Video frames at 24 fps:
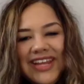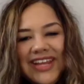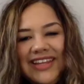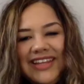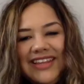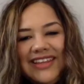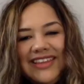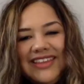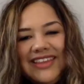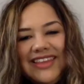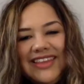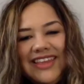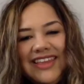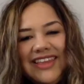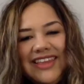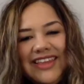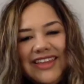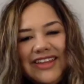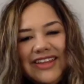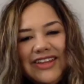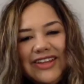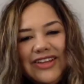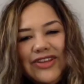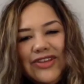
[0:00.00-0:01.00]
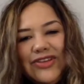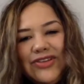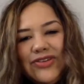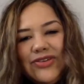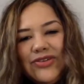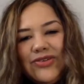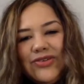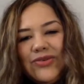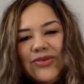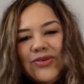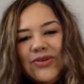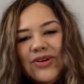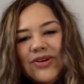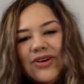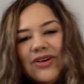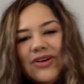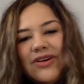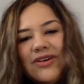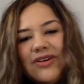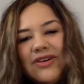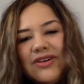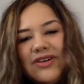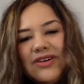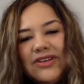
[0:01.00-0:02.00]
anything new
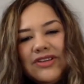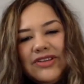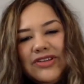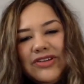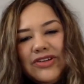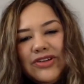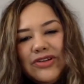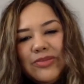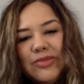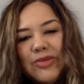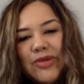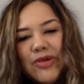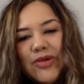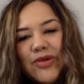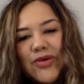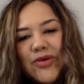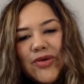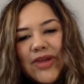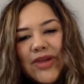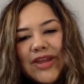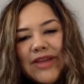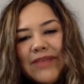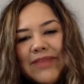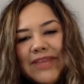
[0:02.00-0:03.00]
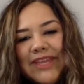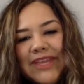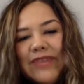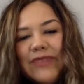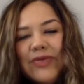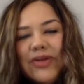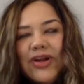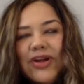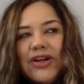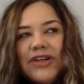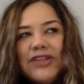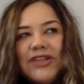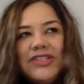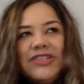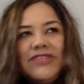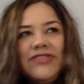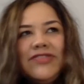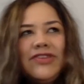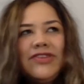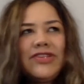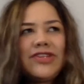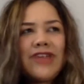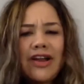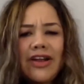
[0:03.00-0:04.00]
on your program, in regards to
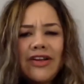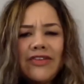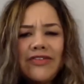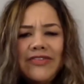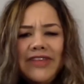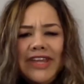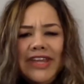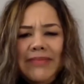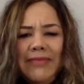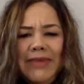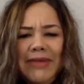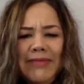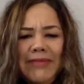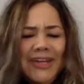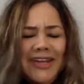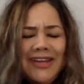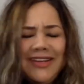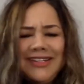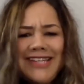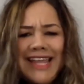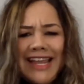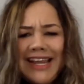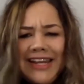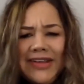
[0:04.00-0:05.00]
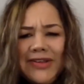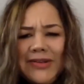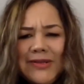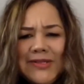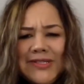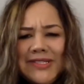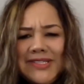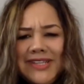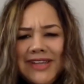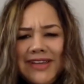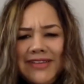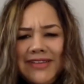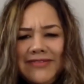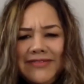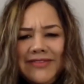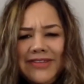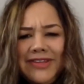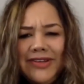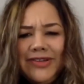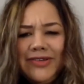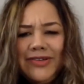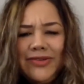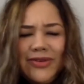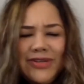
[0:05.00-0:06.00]
photography? Maybe not technical stuff,
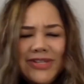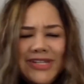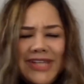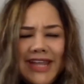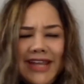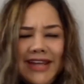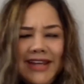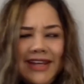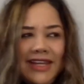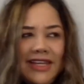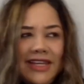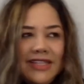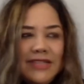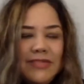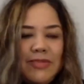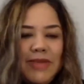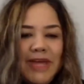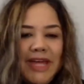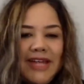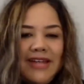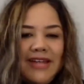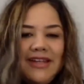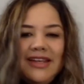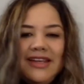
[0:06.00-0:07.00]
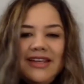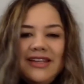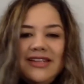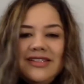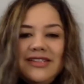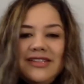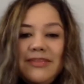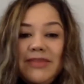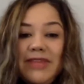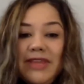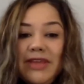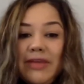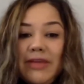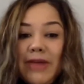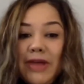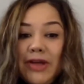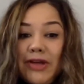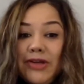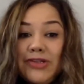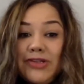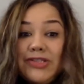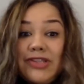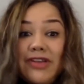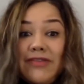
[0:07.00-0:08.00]
or techniques, but something about
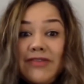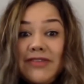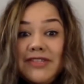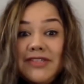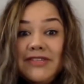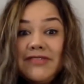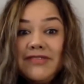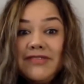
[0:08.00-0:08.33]
yourself as a